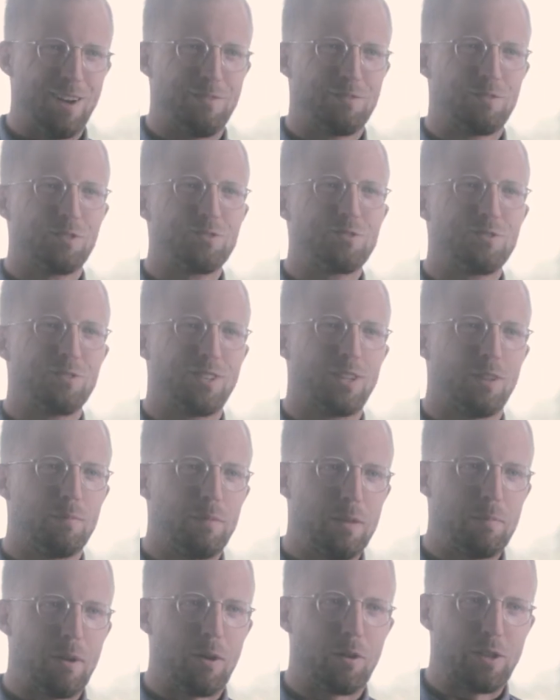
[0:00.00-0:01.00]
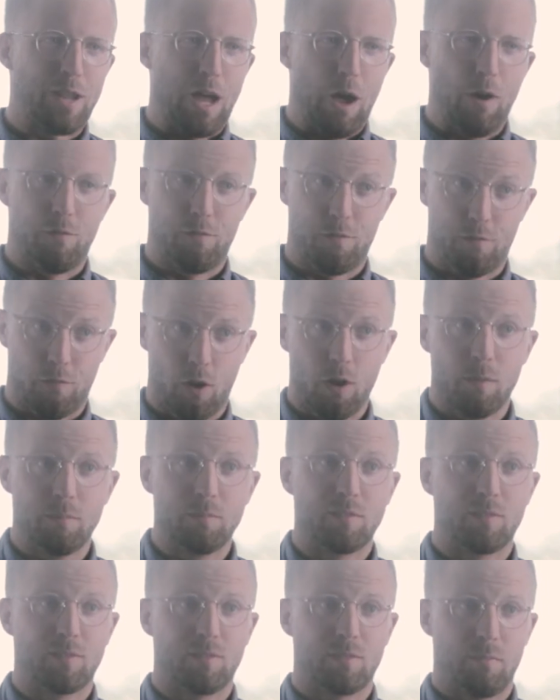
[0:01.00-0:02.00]
I've told you a little bit about how
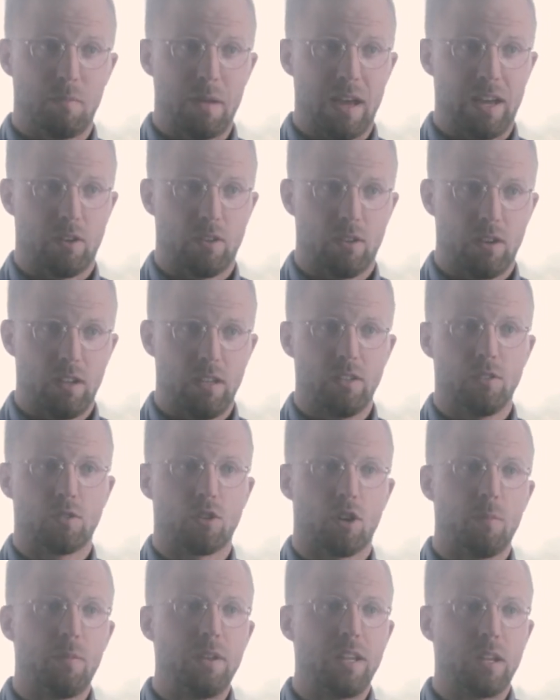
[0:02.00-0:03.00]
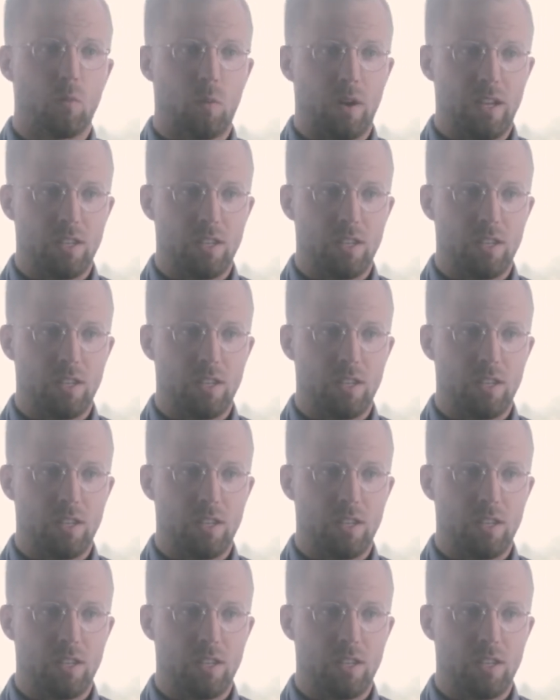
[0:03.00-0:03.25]
firms matter in determining